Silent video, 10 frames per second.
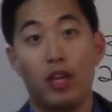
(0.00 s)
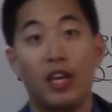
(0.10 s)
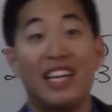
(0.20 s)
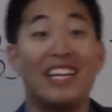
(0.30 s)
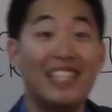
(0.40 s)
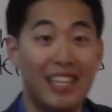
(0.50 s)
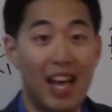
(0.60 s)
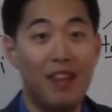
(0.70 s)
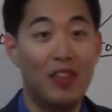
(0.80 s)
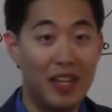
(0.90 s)
He
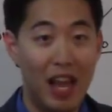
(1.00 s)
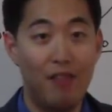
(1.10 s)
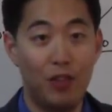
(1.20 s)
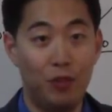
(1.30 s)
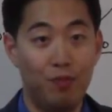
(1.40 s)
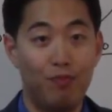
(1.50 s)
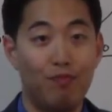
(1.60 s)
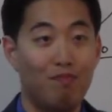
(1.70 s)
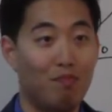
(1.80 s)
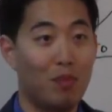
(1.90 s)
said, the devil.
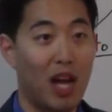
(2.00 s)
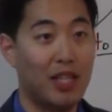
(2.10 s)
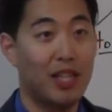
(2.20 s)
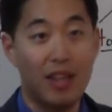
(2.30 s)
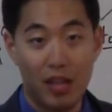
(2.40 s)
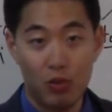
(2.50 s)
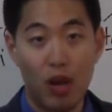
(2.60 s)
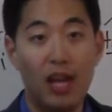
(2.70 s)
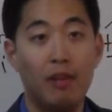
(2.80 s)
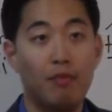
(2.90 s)
I said, that's
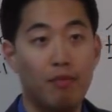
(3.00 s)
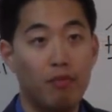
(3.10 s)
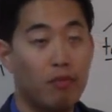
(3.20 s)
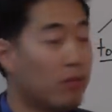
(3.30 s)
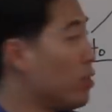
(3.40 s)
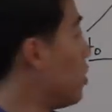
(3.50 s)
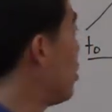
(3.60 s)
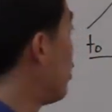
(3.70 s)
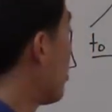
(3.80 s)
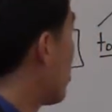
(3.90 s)
right.
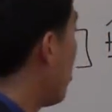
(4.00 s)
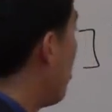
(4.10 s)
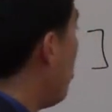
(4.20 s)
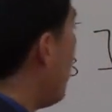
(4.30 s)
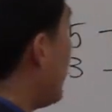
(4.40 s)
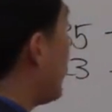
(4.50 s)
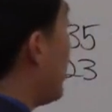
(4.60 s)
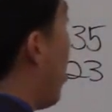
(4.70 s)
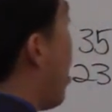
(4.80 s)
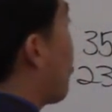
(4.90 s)
So who is
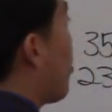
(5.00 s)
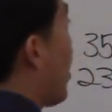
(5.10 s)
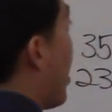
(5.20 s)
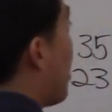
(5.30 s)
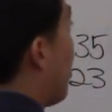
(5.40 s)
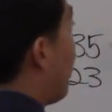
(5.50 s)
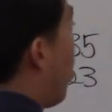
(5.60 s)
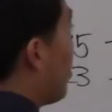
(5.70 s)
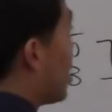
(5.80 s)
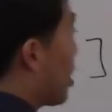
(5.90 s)
the author then of
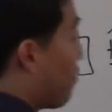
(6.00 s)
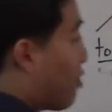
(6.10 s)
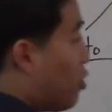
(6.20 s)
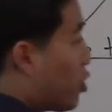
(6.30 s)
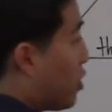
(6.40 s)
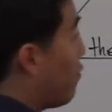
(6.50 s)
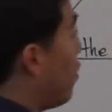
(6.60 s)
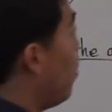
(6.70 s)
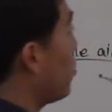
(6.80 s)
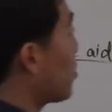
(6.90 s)
all this confusion,
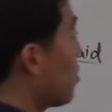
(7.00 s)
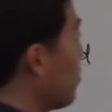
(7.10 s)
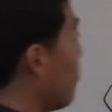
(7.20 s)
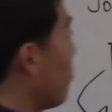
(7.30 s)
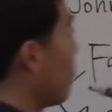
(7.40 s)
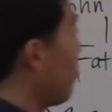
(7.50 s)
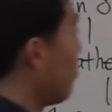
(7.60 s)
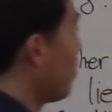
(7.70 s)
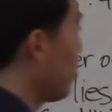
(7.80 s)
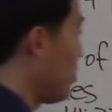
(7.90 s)
folks? That's
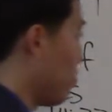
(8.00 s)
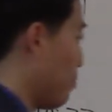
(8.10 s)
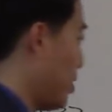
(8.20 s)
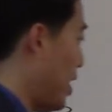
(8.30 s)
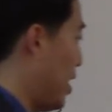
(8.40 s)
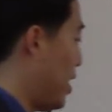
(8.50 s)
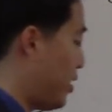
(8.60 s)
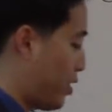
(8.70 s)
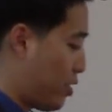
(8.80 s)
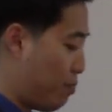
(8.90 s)
good.
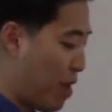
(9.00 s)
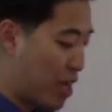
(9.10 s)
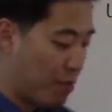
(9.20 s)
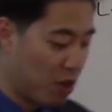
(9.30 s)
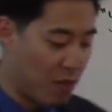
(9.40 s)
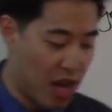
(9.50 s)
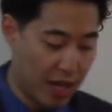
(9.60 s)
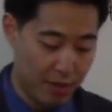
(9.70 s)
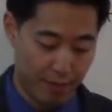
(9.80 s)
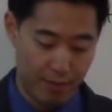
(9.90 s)
It's, make up your
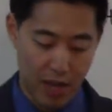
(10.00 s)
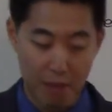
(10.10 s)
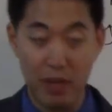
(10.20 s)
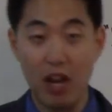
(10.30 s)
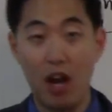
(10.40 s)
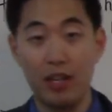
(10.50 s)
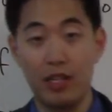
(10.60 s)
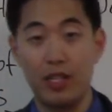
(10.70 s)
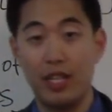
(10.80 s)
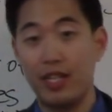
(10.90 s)
mind and be
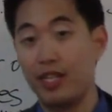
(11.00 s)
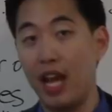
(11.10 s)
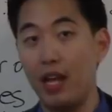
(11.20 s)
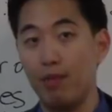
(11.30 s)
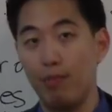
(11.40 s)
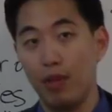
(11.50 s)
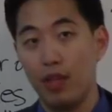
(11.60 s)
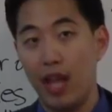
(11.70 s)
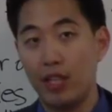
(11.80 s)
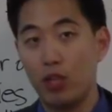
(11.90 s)
honest. It's Satan.
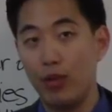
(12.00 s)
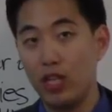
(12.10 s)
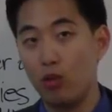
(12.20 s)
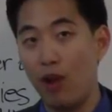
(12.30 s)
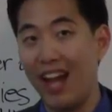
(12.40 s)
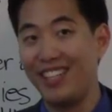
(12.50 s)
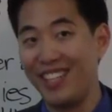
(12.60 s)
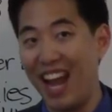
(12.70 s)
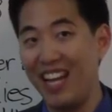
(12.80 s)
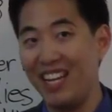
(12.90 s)
That's the reason why
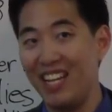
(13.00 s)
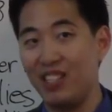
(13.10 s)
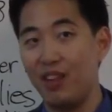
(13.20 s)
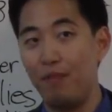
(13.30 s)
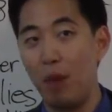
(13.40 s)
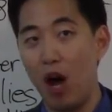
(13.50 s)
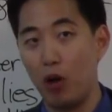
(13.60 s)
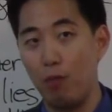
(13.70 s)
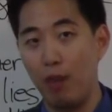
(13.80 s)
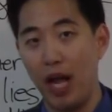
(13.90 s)
Satan is of
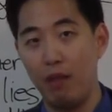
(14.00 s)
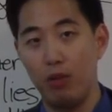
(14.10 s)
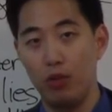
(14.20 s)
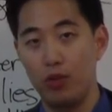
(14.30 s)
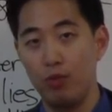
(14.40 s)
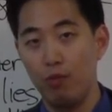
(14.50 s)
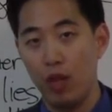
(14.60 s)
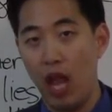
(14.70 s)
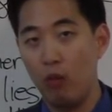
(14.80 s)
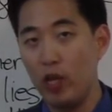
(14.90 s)
modern Bibles.
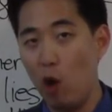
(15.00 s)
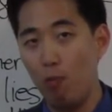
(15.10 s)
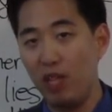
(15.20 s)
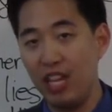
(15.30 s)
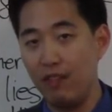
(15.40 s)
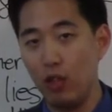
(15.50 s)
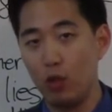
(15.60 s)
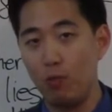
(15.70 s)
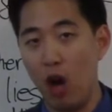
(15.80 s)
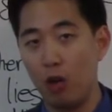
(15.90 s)
And we don't believe in
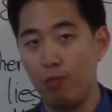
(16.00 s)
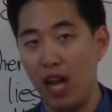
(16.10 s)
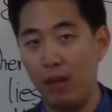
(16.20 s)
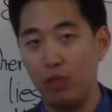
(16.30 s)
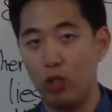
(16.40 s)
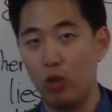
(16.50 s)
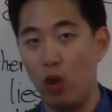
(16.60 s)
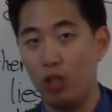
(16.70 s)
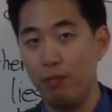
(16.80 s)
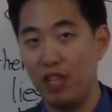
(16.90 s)
those modern Bibles. We
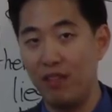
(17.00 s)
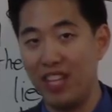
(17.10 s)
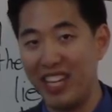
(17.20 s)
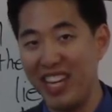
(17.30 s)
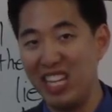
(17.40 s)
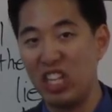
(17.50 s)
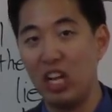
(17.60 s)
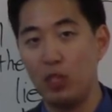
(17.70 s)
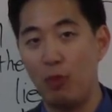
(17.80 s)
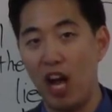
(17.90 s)
only believe the King
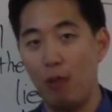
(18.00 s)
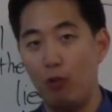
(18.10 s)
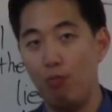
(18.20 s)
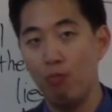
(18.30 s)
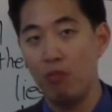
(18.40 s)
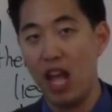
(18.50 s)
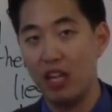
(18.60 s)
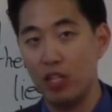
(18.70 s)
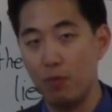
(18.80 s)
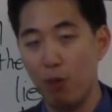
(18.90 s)
James Bible,
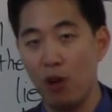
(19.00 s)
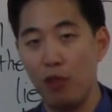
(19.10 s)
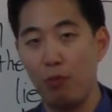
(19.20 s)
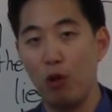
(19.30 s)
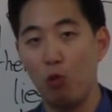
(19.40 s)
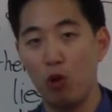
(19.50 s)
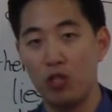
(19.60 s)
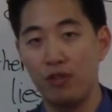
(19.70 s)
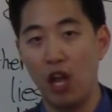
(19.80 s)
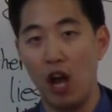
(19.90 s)
that is the perfect, pure
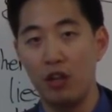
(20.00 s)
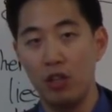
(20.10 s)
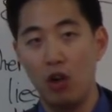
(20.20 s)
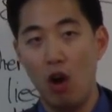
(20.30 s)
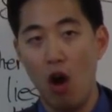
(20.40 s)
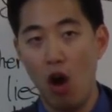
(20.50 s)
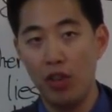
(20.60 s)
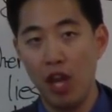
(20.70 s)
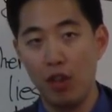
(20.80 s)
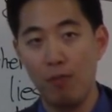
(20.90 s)
words of God. All
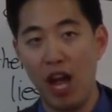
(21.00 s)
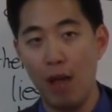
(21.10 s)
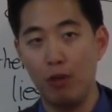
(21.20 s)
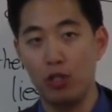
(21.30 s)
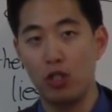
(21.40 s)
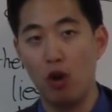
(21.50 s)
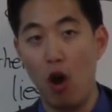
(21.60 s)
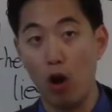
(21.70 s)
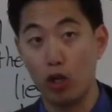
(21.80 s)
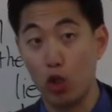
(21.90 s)
the other
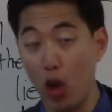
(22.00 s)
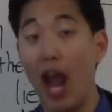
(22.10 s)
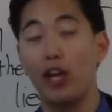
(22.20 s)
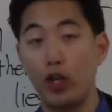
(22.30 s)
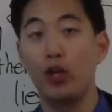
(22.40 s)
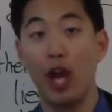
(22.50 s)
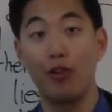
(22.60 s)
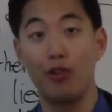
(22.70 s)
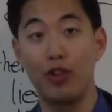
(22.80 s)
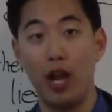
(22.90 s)
Bibles are trash, you
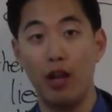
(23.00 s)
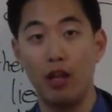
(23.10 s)
gotta understand.